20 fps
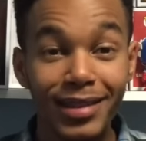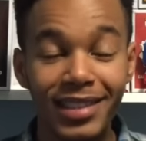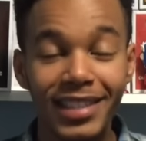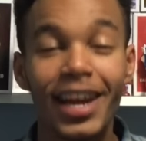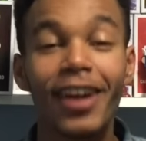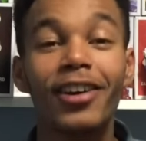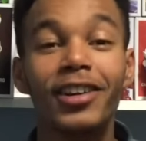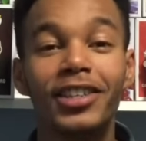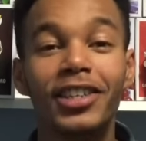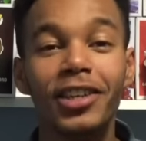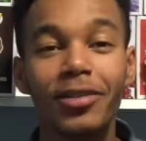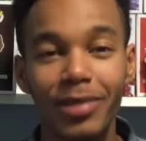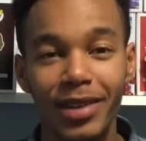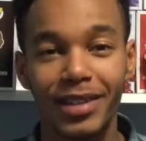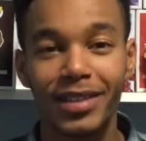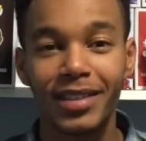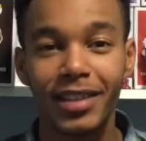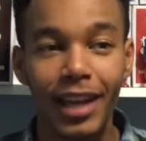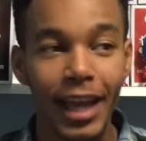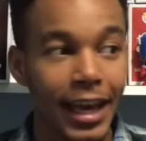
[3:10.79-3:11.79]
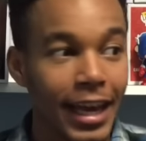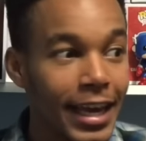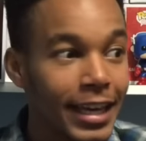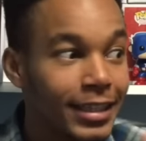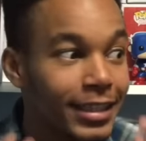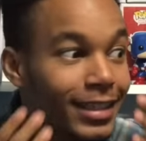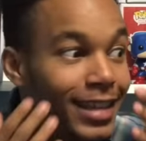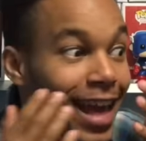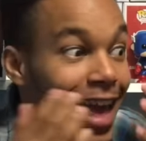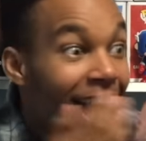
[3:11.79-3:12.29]
this Terrigene Mist. Like,
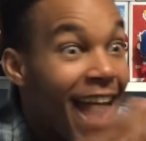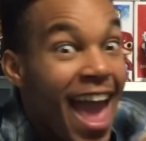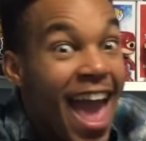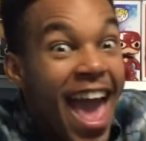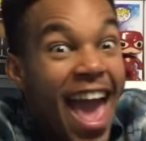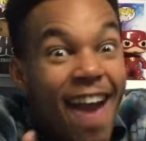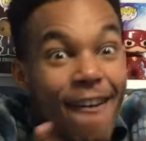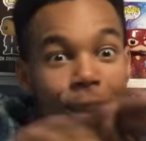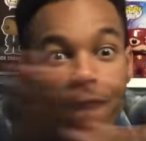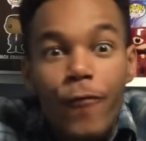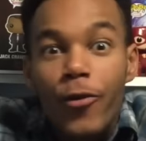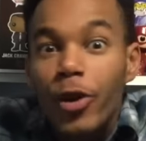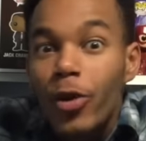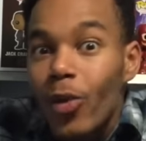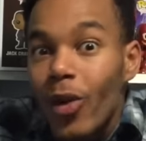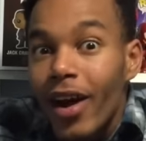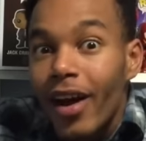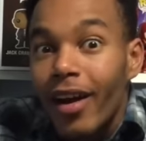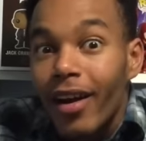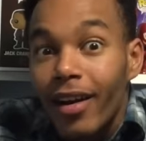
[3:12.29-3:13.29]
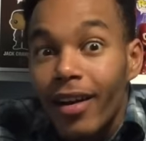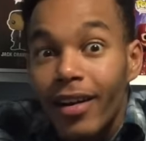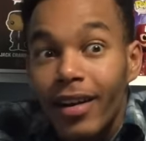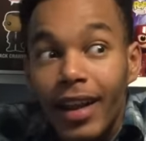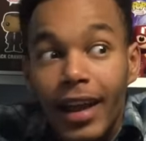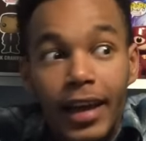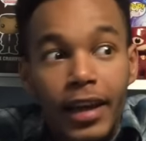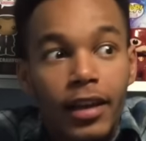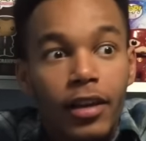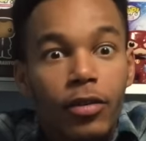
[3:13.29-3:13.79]
it's everywhere.
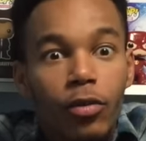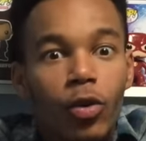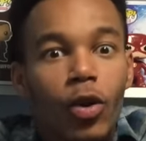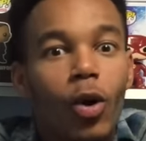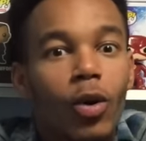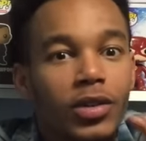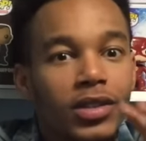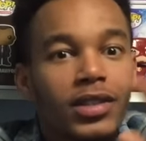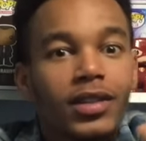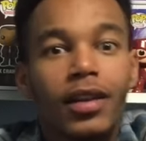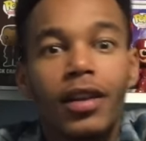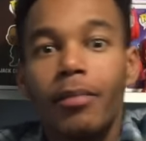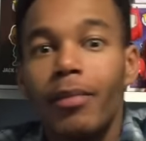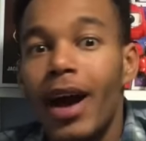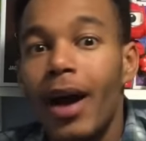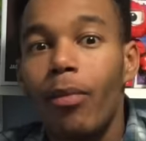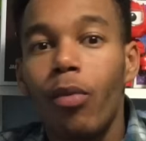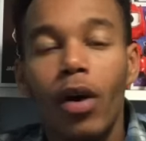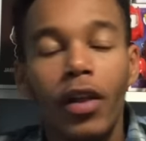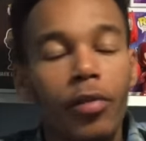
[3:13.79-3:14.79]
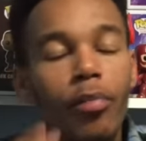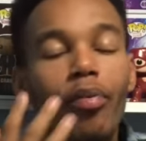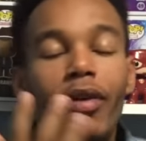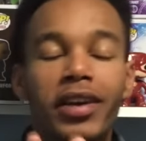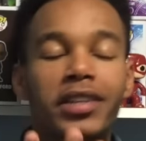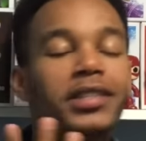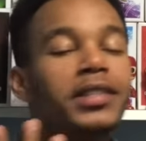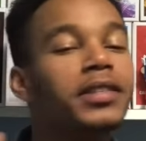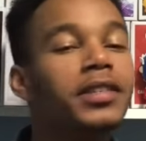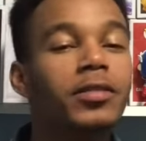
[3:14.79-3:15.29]
Like, Coulson's on the map while the
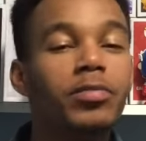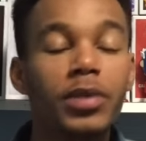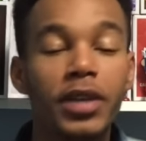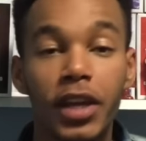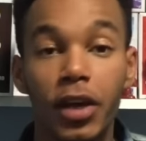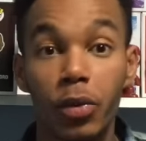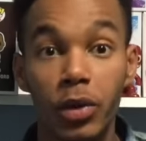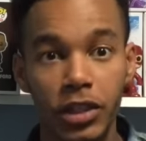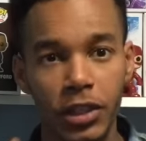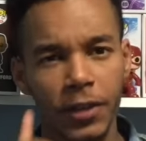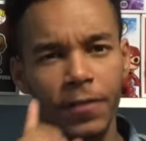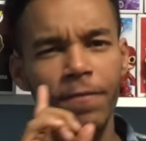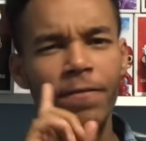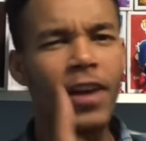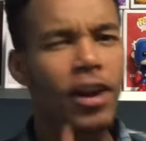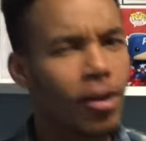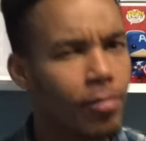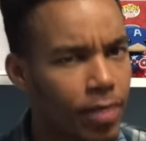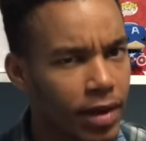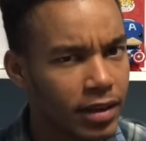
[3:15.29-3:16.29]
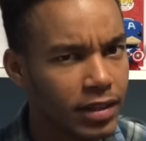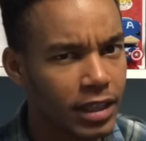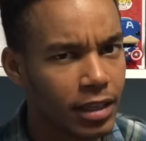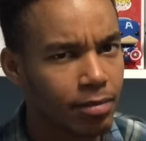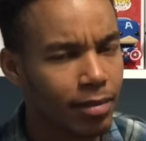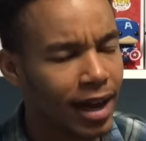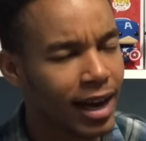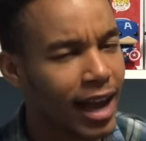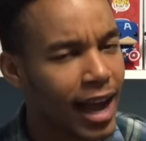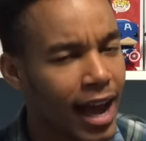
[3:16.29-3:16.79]
president is speaking, which is a very big
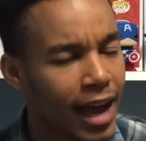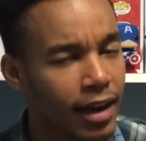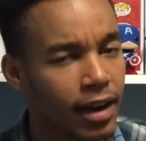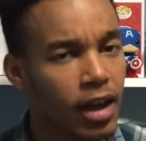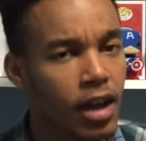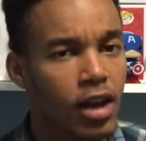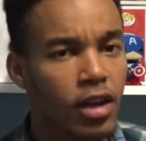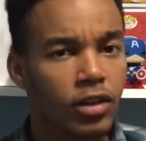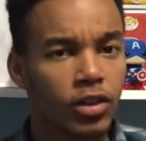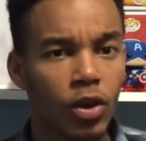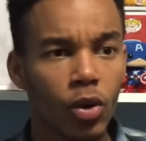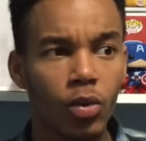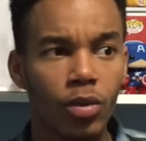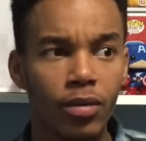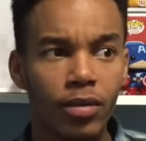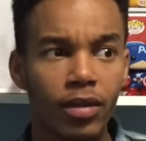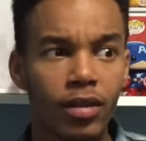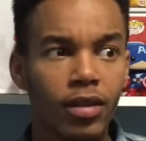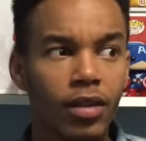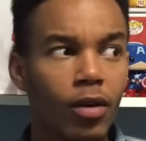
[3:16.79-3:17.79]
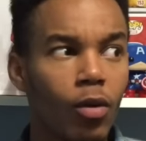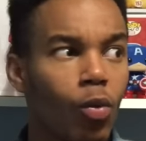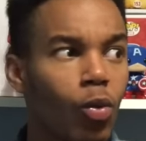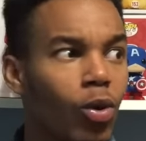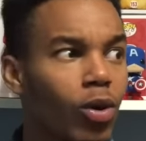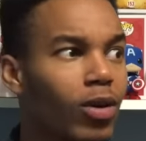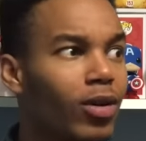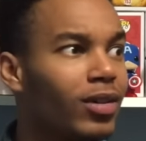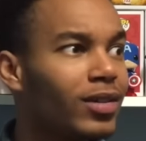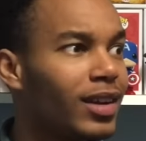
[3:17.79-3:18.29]
scene, might I add. So the
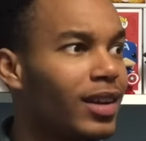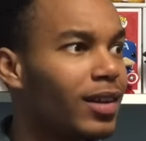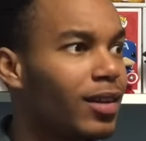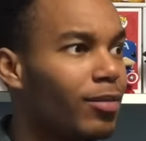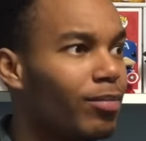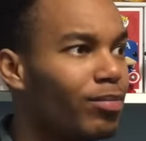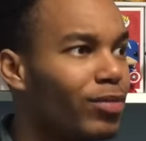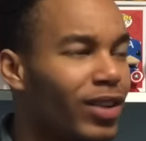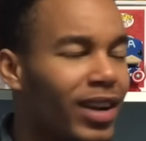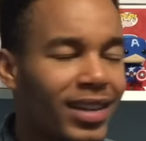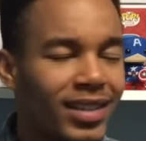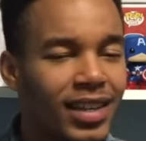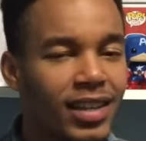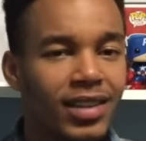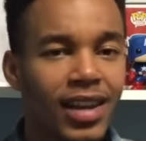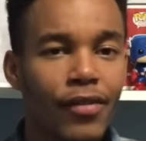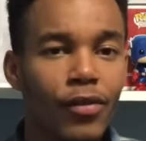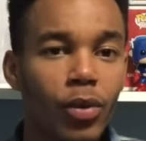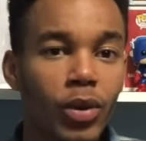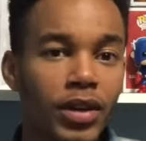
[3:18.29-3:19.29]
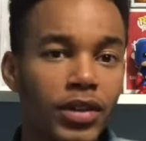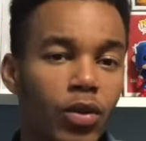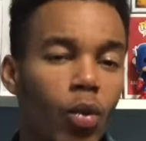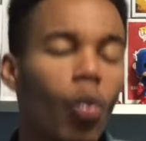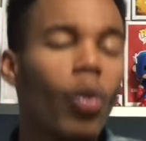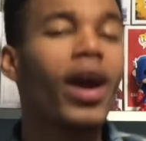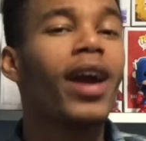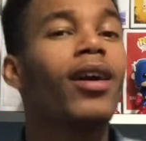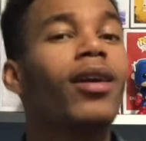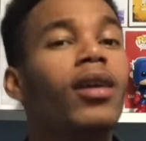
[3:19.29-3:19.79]
world and the United States, everyone is
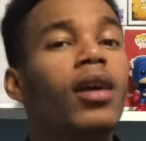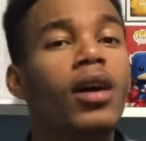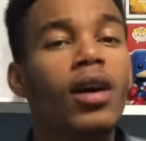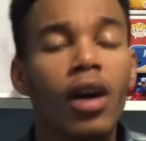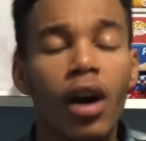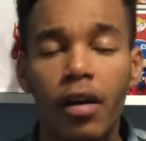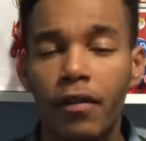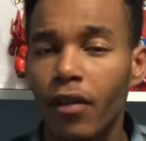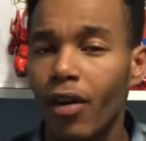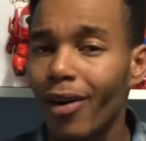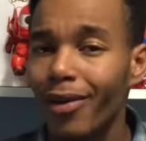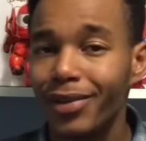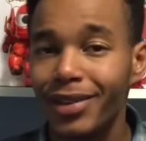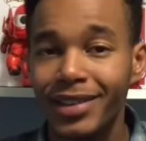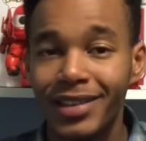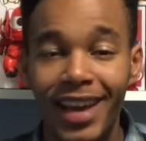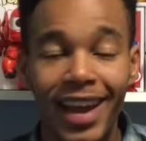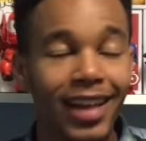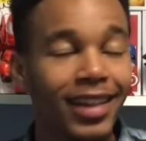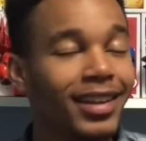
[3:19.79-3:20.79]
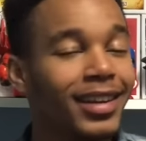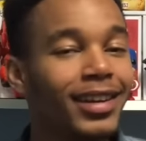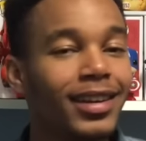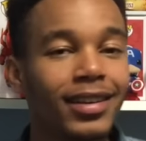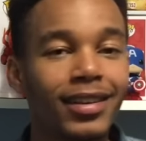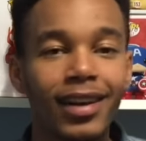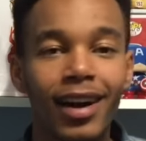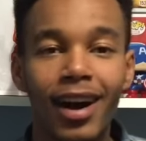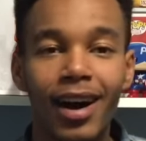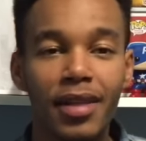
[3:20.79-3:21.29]
aware of all these
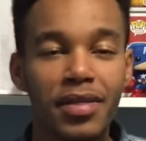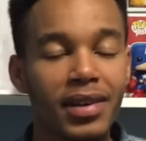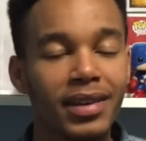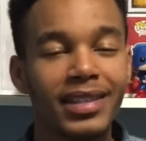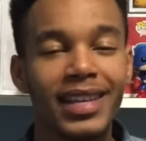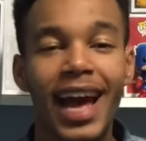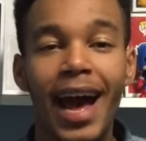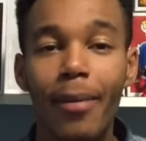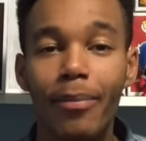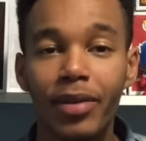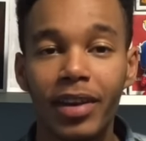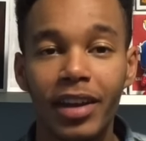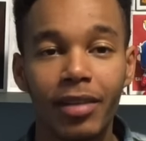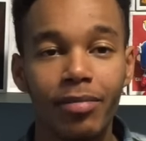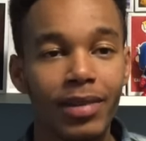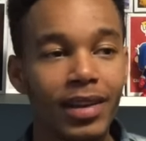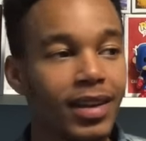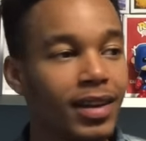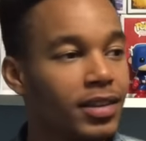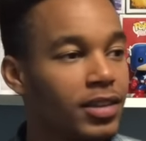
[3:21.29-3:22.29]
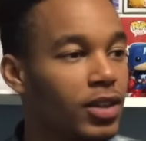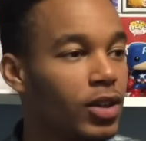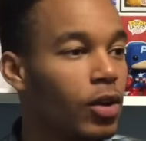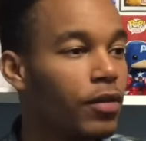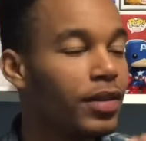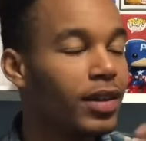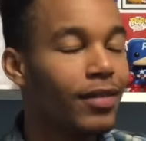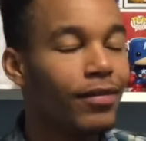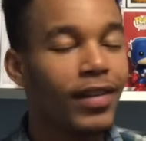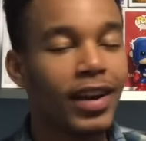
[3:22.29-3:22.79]
alien things happening because, you
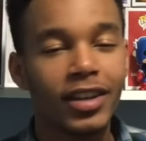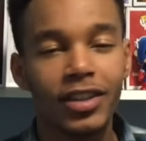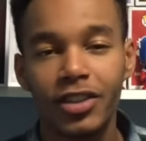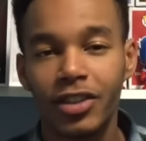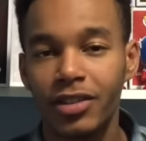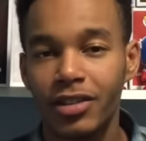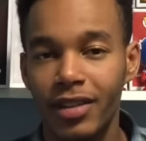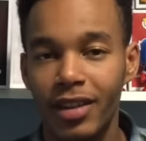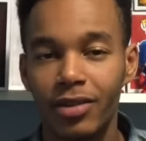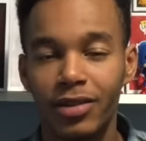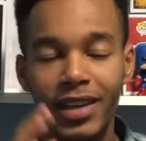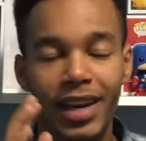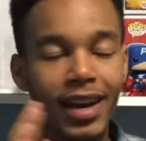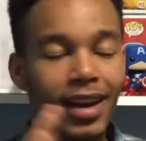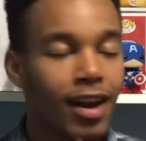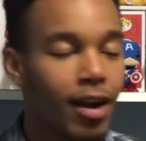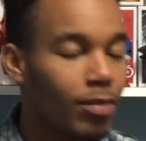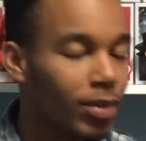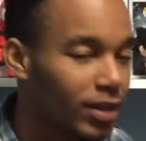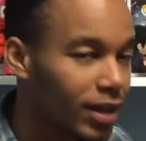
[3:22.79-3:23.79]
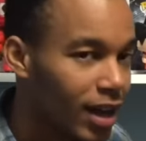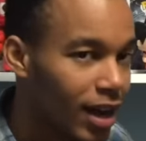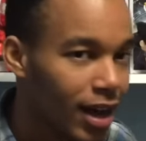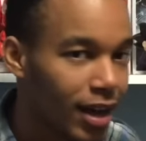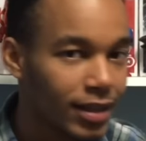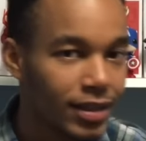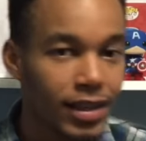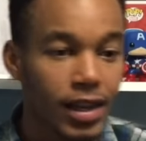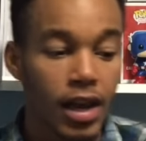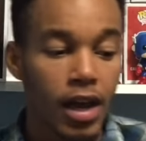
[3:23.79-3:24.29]
know, the Avengers, those get a couple
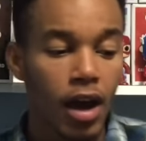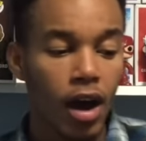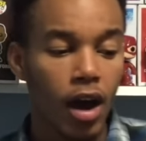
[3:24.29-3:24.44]
nods,